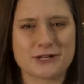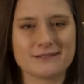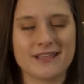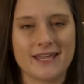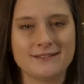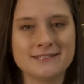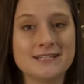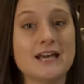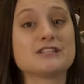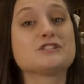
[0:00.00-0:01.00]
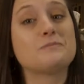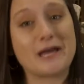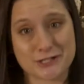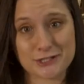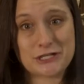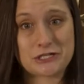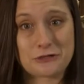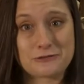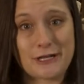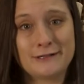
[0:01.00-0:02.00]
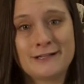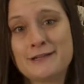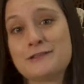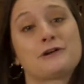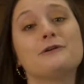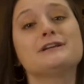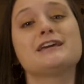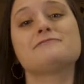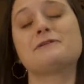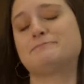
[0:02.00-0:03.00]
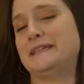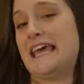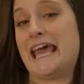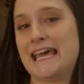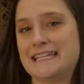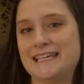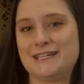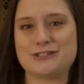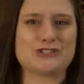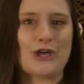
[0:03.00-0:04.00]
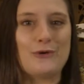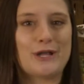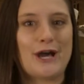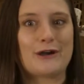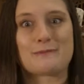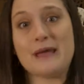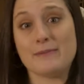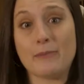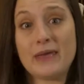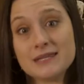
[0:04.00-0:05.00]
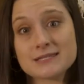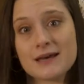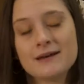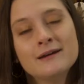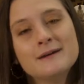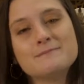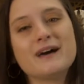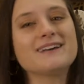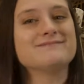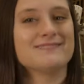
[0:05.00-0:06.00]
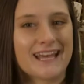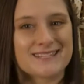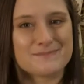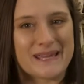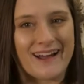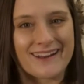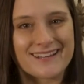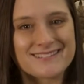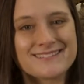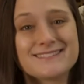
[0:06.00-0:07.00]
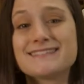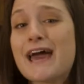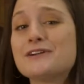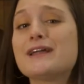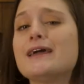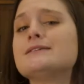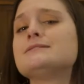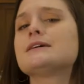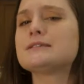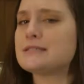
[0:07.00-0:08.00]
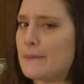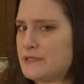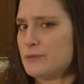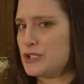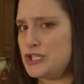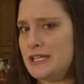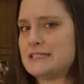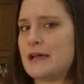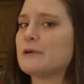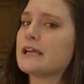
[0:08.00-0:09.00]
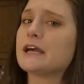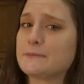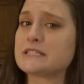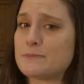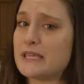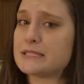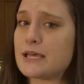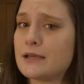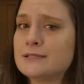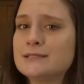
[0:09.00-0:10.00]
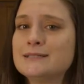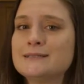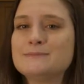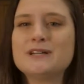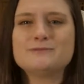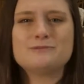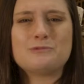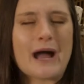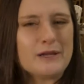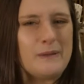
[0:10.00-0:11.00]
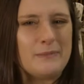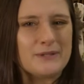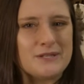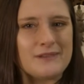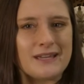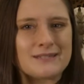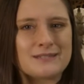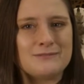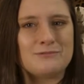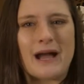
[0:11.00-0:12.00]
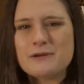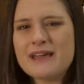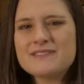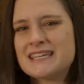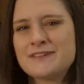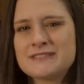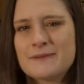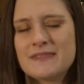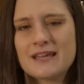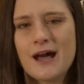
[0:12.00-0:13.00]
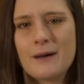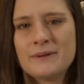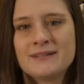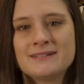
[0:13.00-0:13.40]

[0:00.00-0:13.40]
during Lent, especially children. They're going to give up candy, soda, or maybe pizza. But let's be honest, Saturday is an acceptable cheat day when it comes to pizza. But why do people do this? Why do we have to give something up?